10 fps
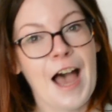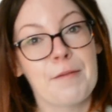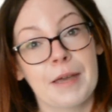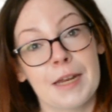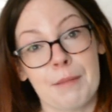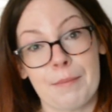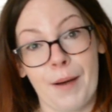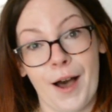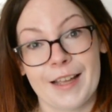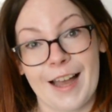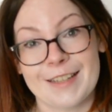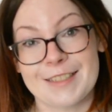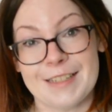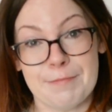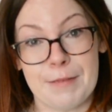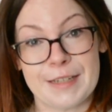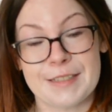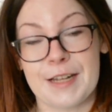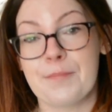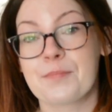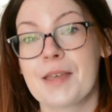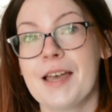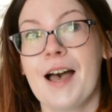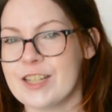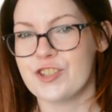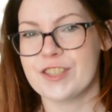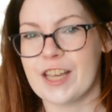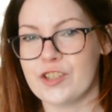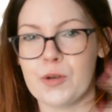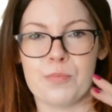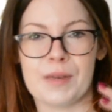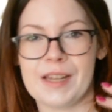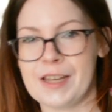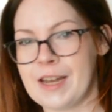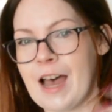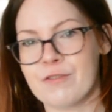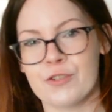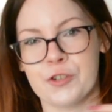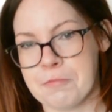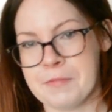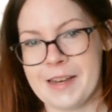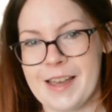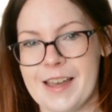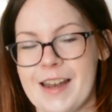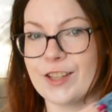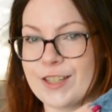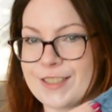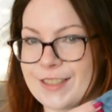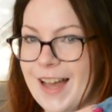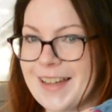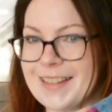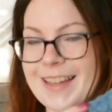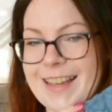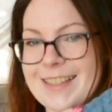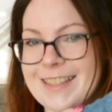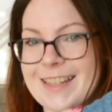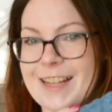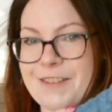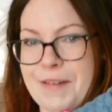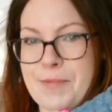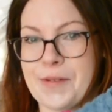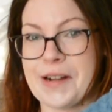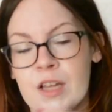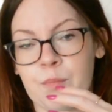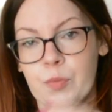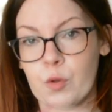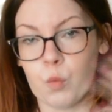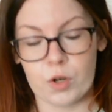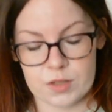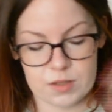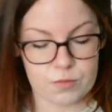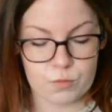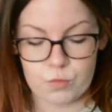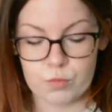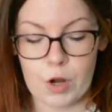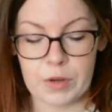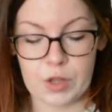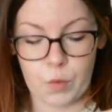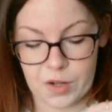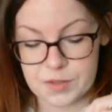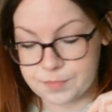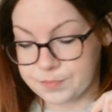I'm getting my podcast mixed up. It's just like dopamine hit after dopamine hit. It looks a lot like it did in February. The worst row in the world.